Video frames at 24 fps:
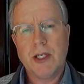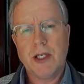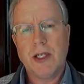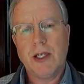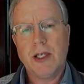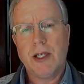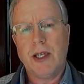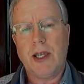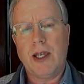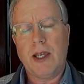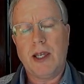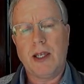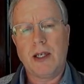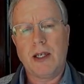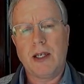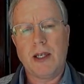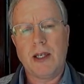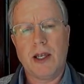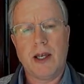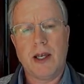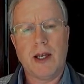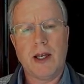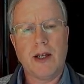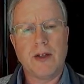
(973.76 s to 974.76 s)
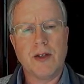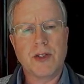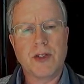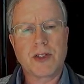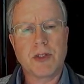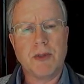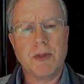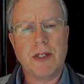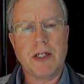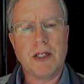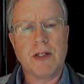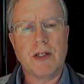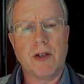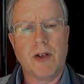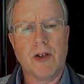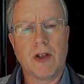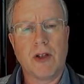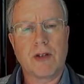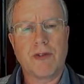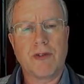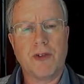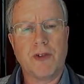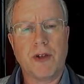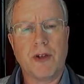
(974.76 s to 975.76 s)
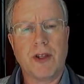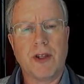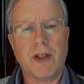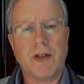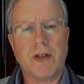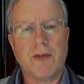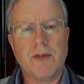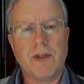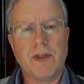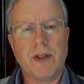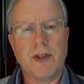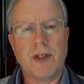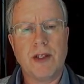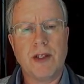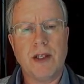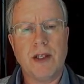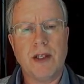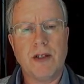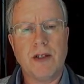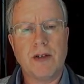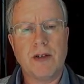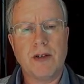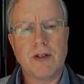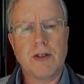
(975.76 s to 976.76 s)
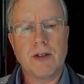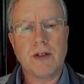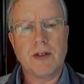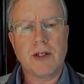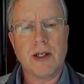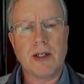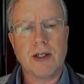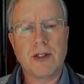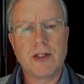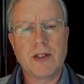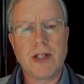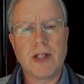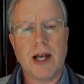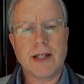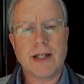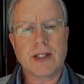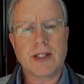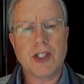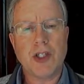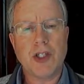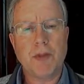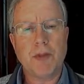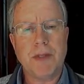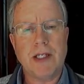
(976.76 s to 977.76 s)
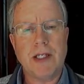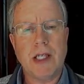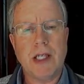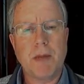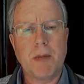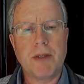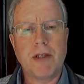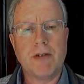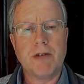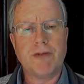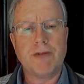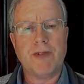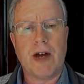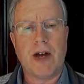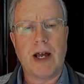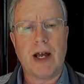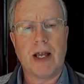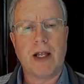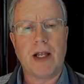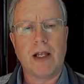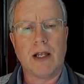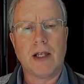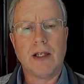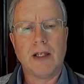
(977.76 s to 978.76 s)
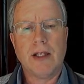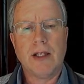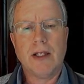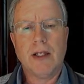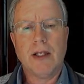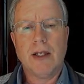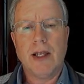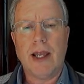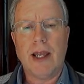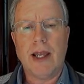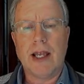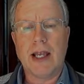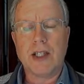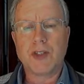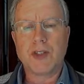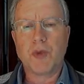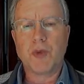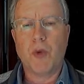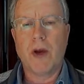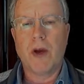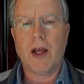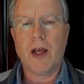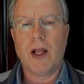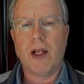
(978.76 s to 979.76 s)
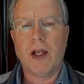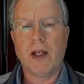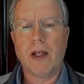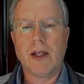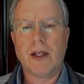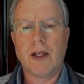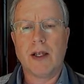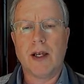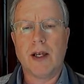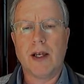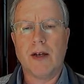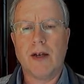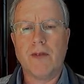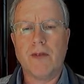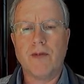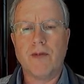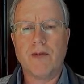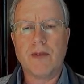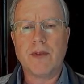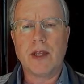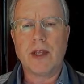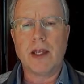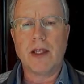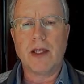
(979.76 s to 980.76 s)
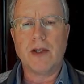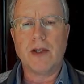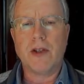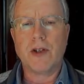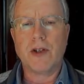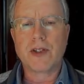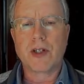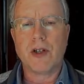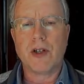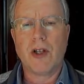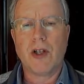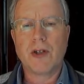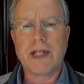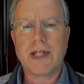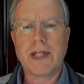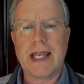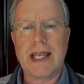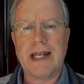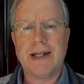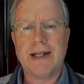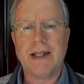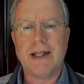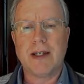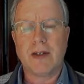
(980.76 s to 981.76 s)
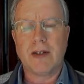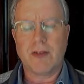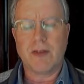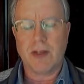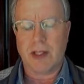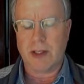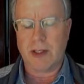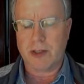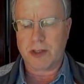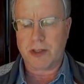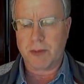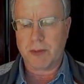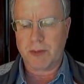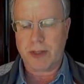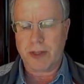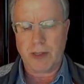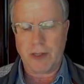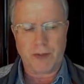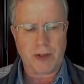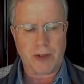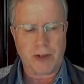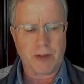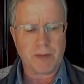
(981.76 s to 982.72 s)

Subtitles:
and so we need to look for the .qbw file as well, and those are located in some different